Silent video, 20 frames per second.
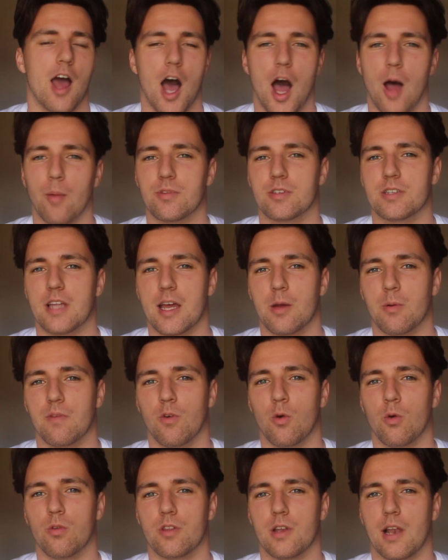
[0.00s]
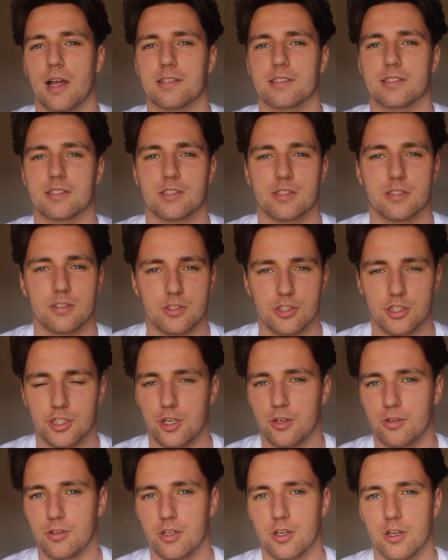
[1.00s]
up to date with all the latest
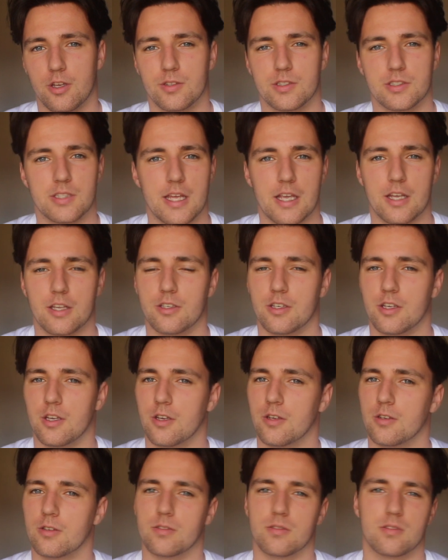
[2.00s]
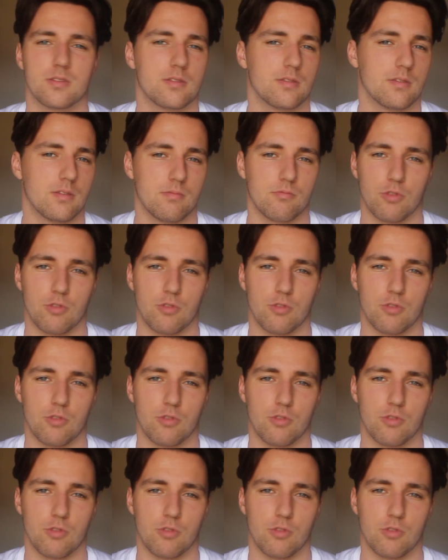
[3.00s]
shoe news, sneaker news,